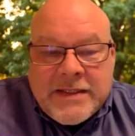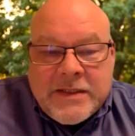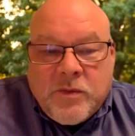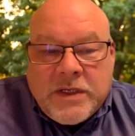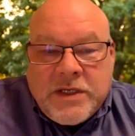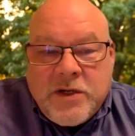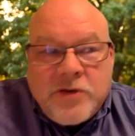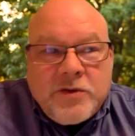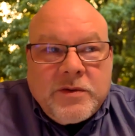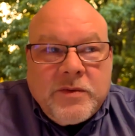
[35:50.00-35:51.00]
when you
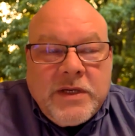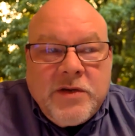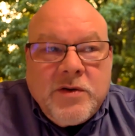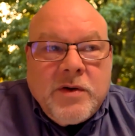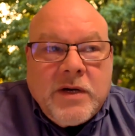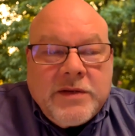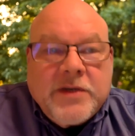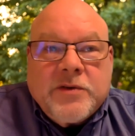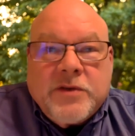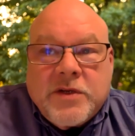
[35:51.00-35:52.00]
go when you go out
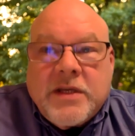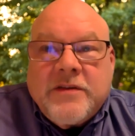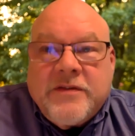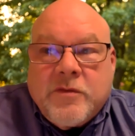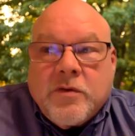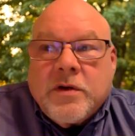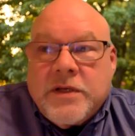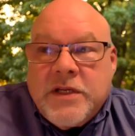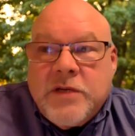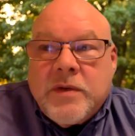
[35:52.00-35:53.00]
there looking for a
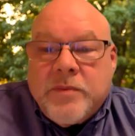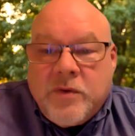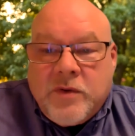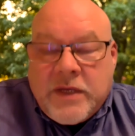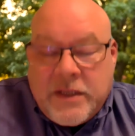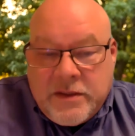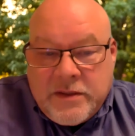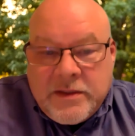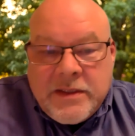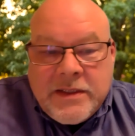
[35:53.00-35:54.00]
new employee
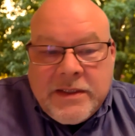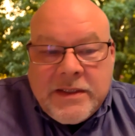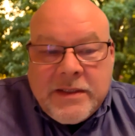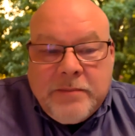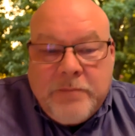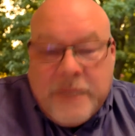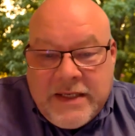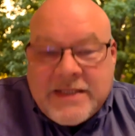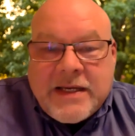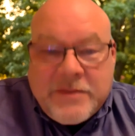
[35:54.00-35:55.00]
many
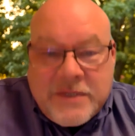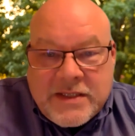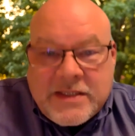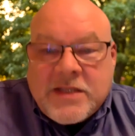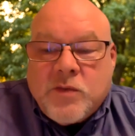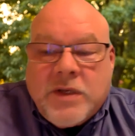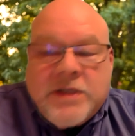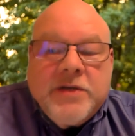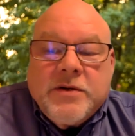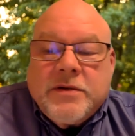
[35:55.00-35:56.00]
times this is what
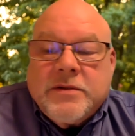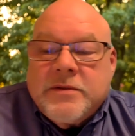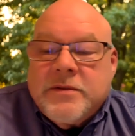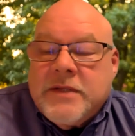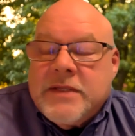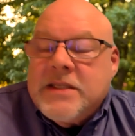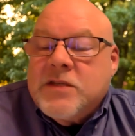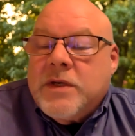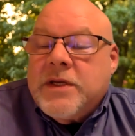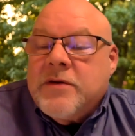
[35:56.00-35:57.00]
you're this is
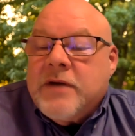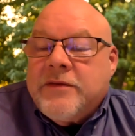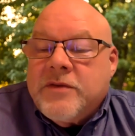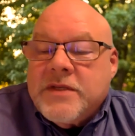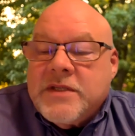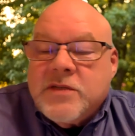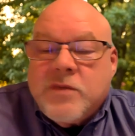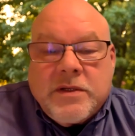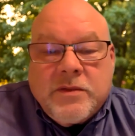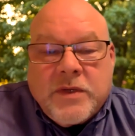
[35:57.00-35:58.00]
what you're after this is
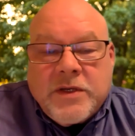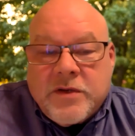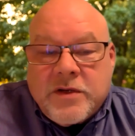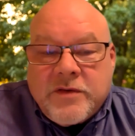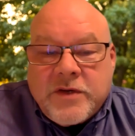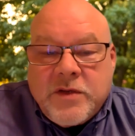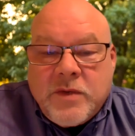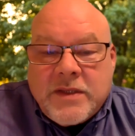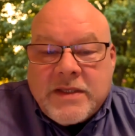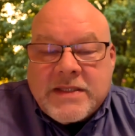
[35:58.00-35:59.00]
what what you're looking for you
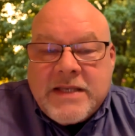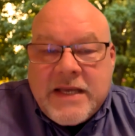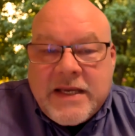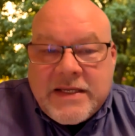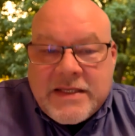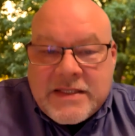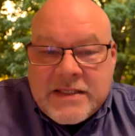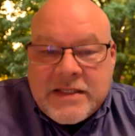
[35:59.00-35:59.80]
want this nice